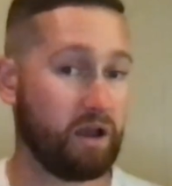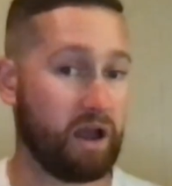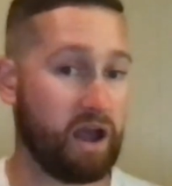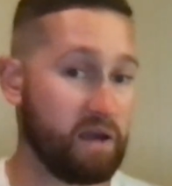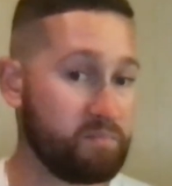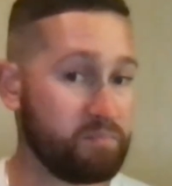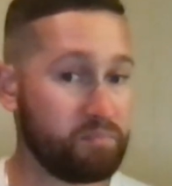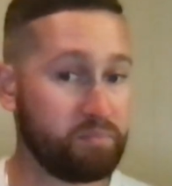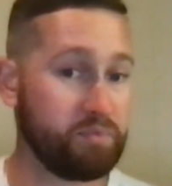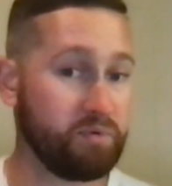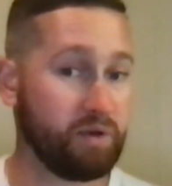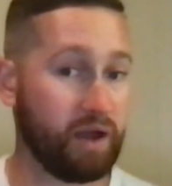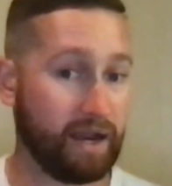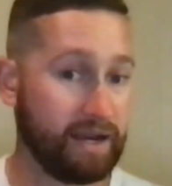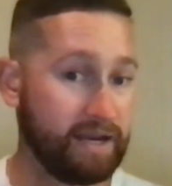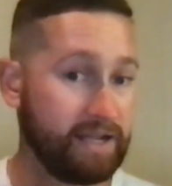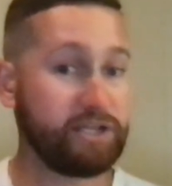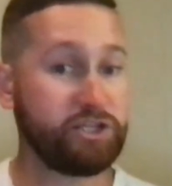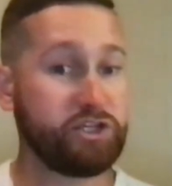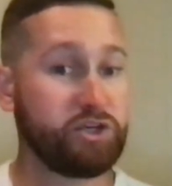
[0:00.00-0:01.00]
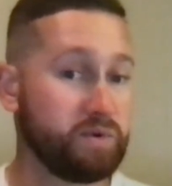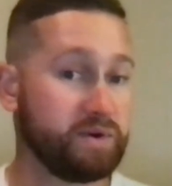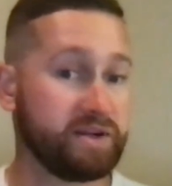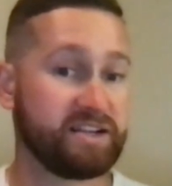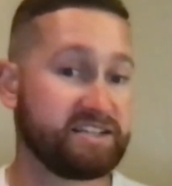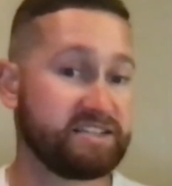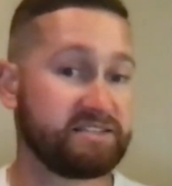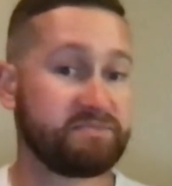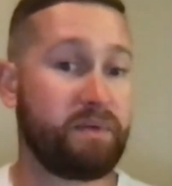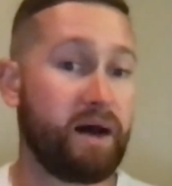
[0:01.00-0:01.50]
I need you
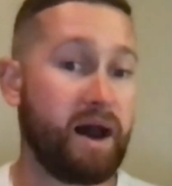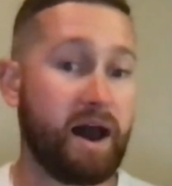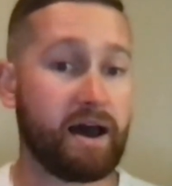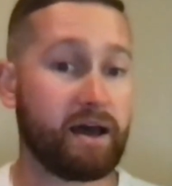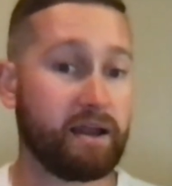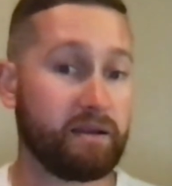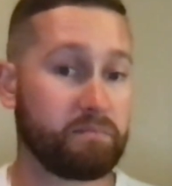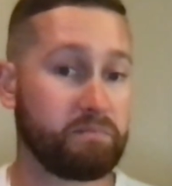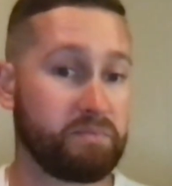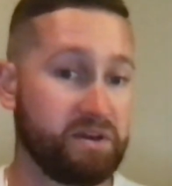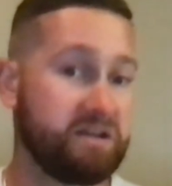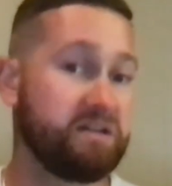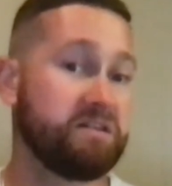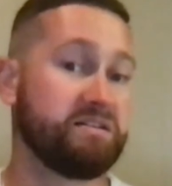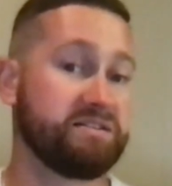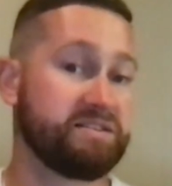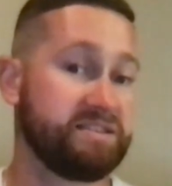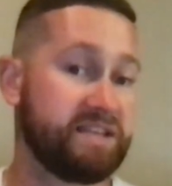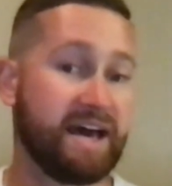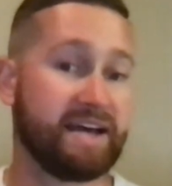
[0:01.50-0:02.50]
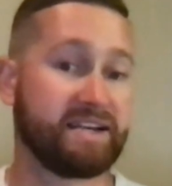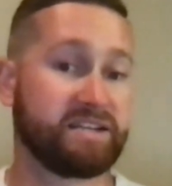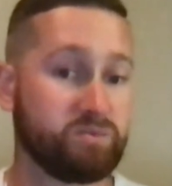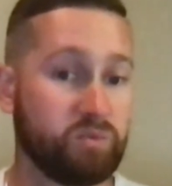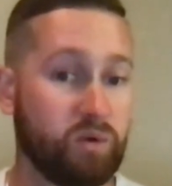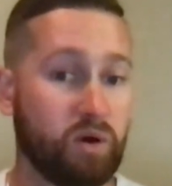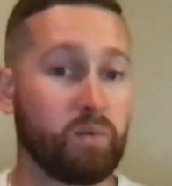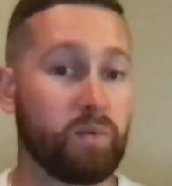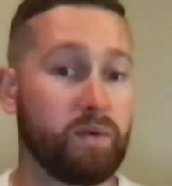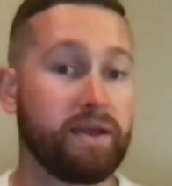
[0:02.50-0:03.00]
in a spot because that's
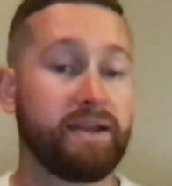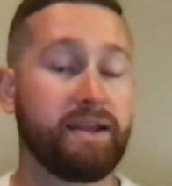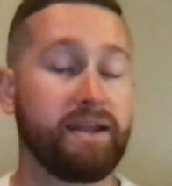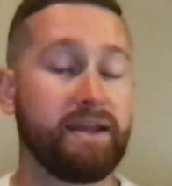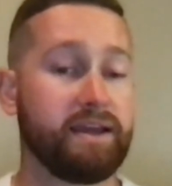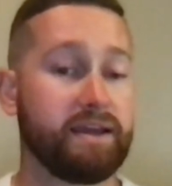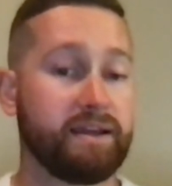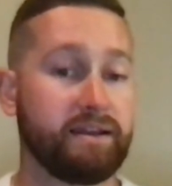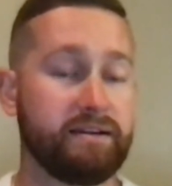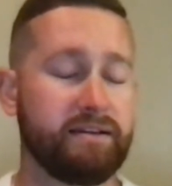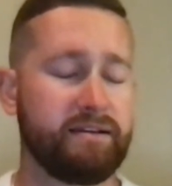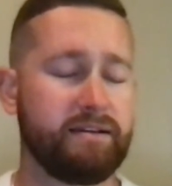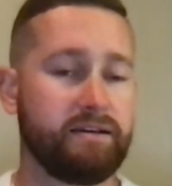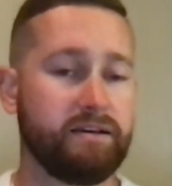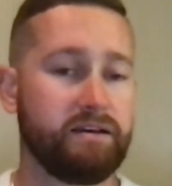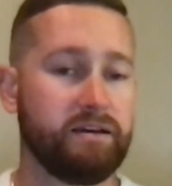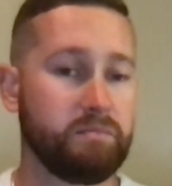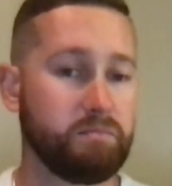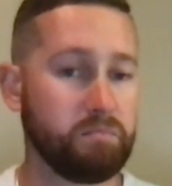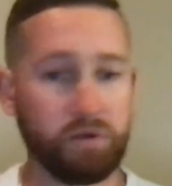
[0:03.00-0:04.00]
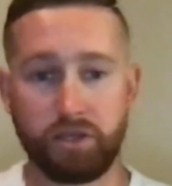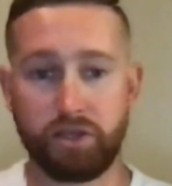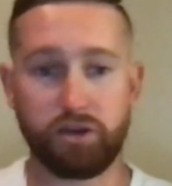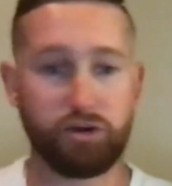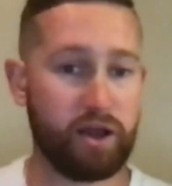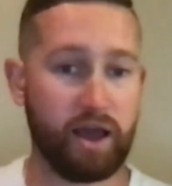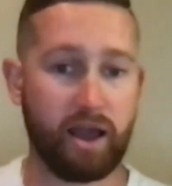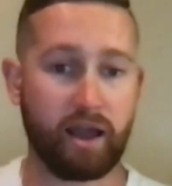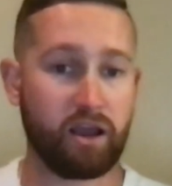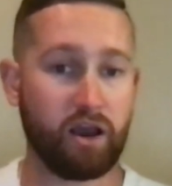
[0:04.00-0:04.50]
what we need. But
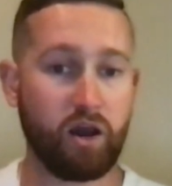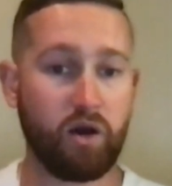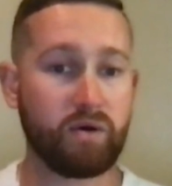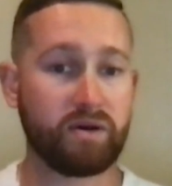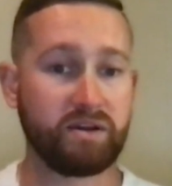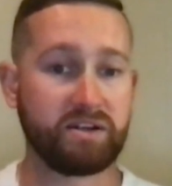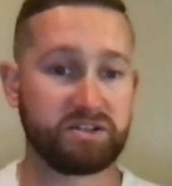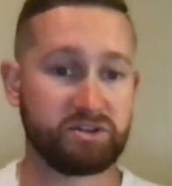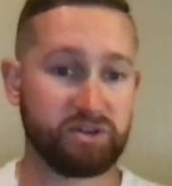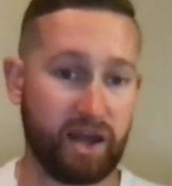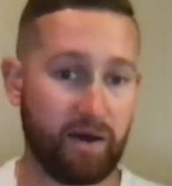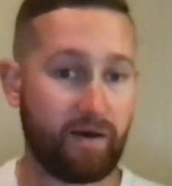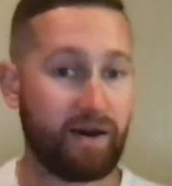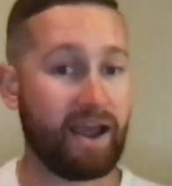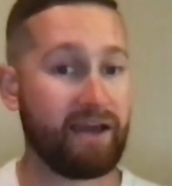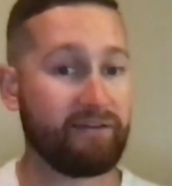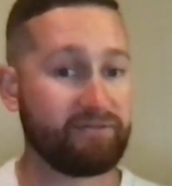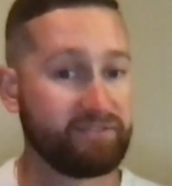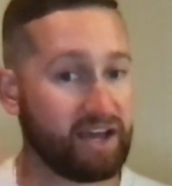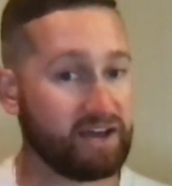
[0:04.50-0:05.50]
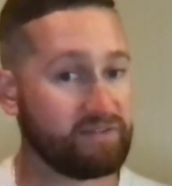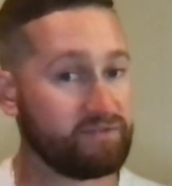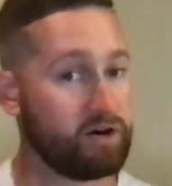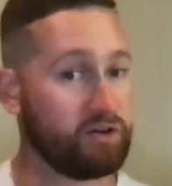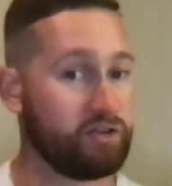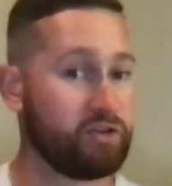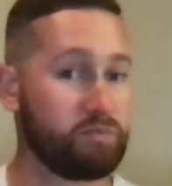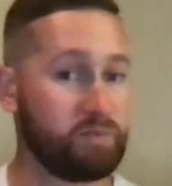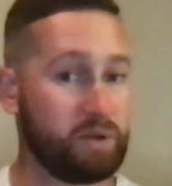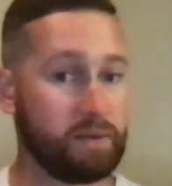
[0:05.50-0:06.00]
you're not going, so now I have to have
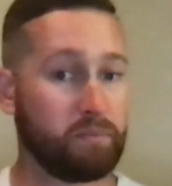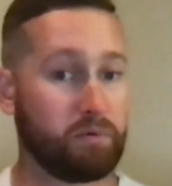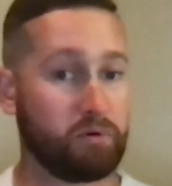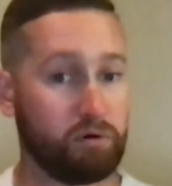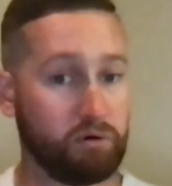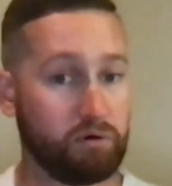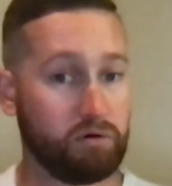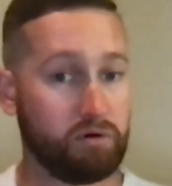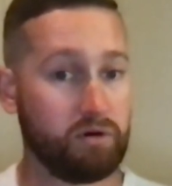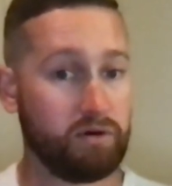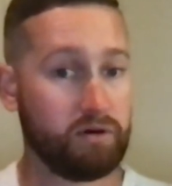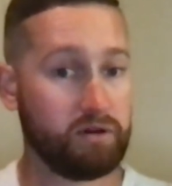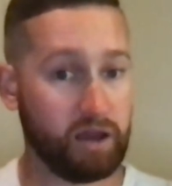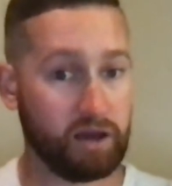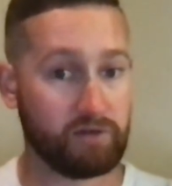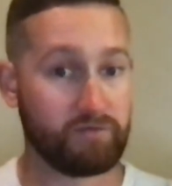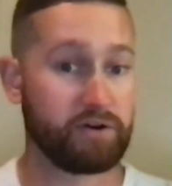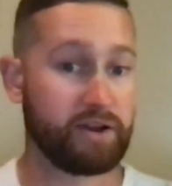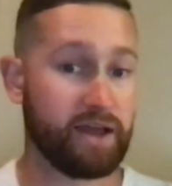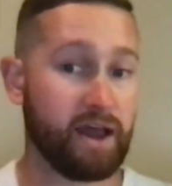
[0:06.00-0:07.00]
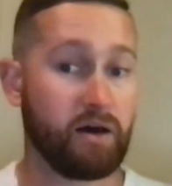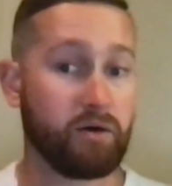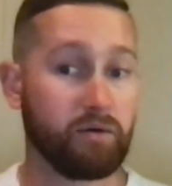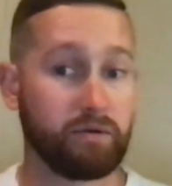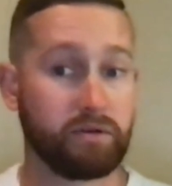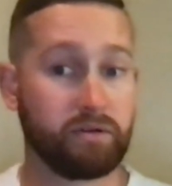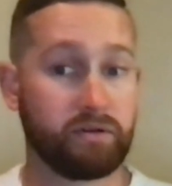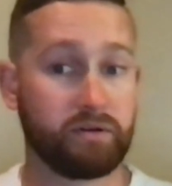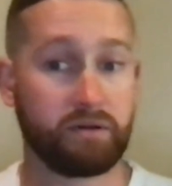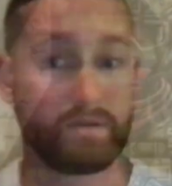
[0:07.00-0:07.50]
other people. It goes back
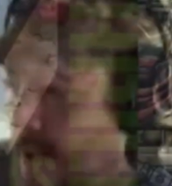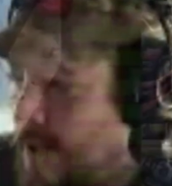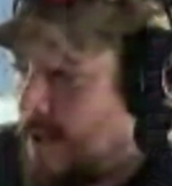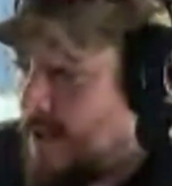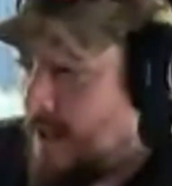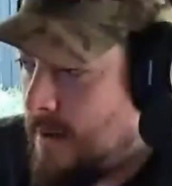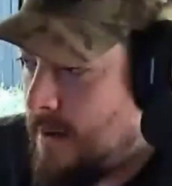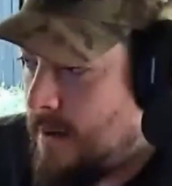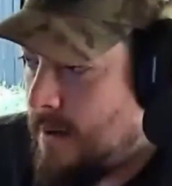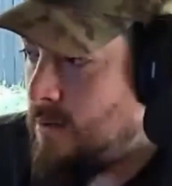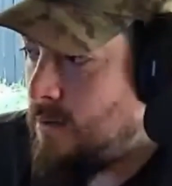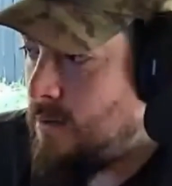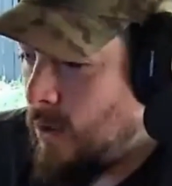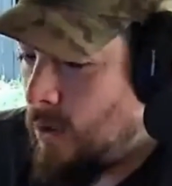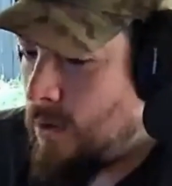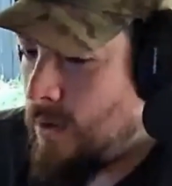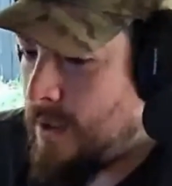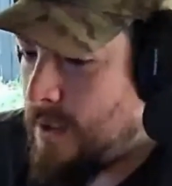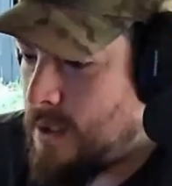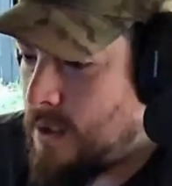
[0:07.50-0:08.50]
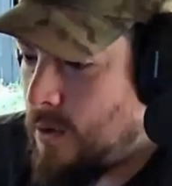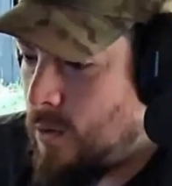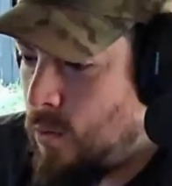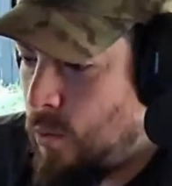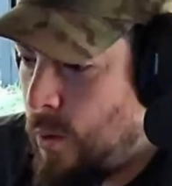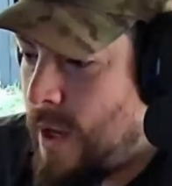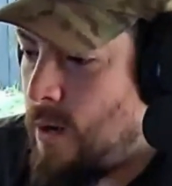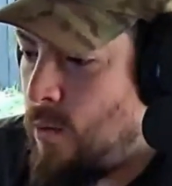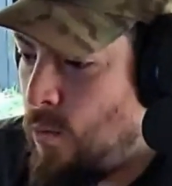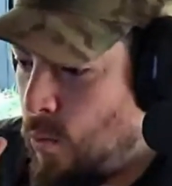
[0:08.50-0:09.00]
to the military's role is to
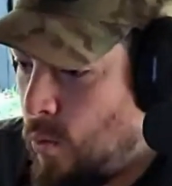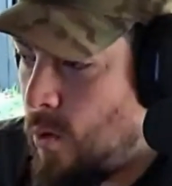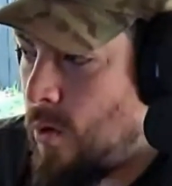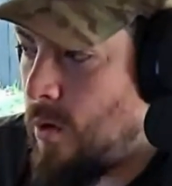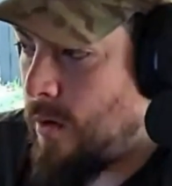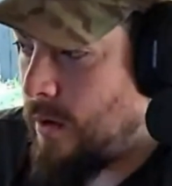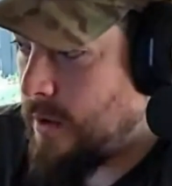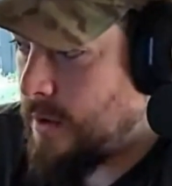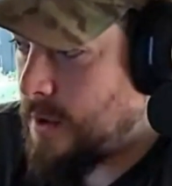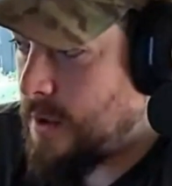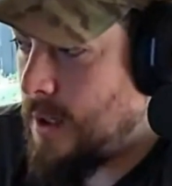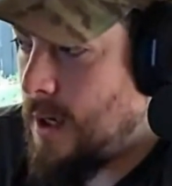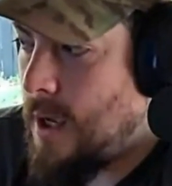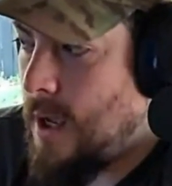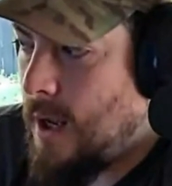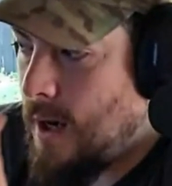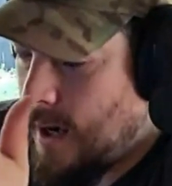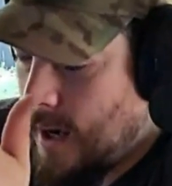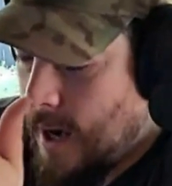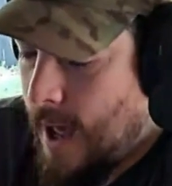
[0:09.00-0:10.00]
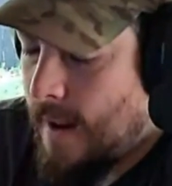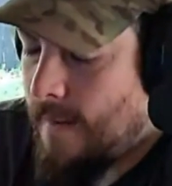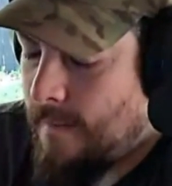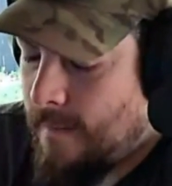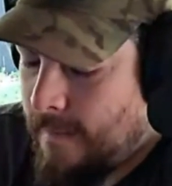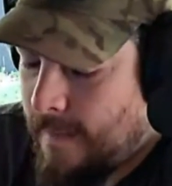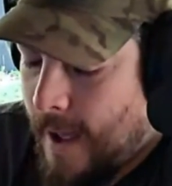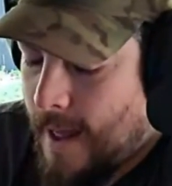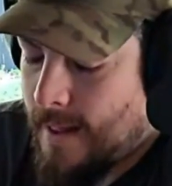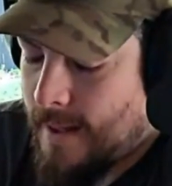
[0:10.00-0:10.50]
win wars, not
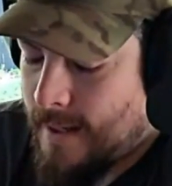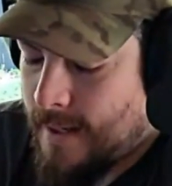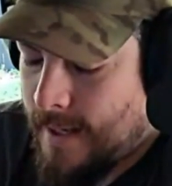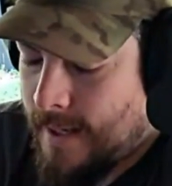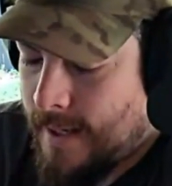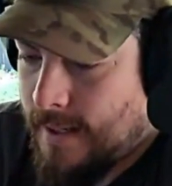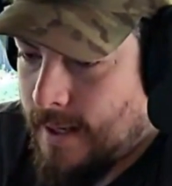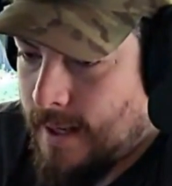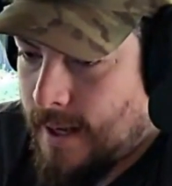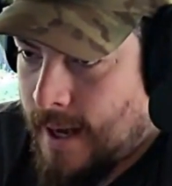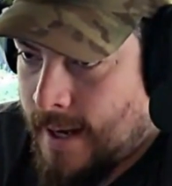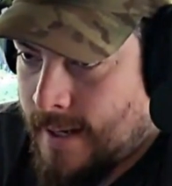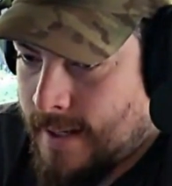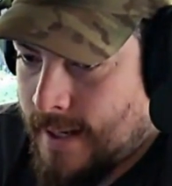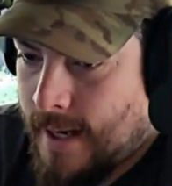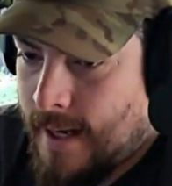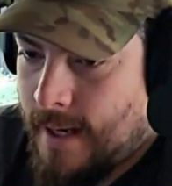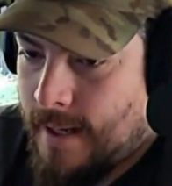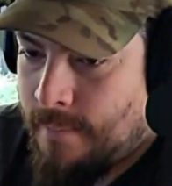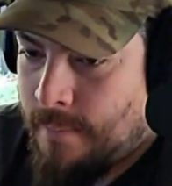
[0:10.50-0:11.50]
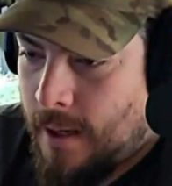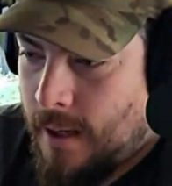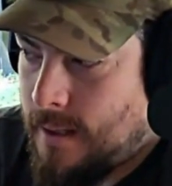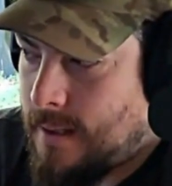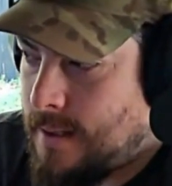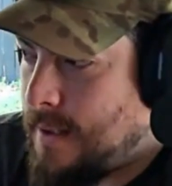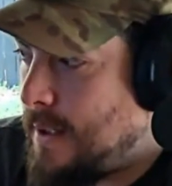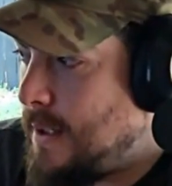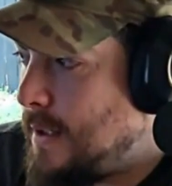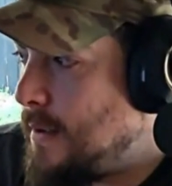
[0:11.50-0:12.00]
validate identity
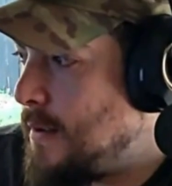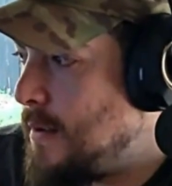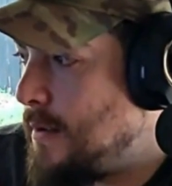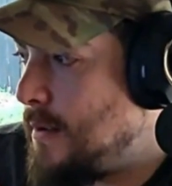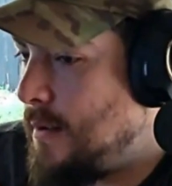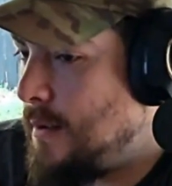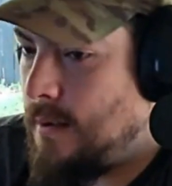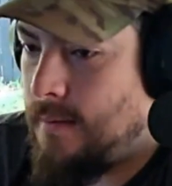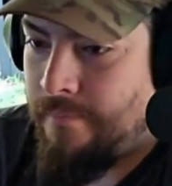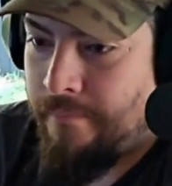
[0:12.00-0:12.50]
politics.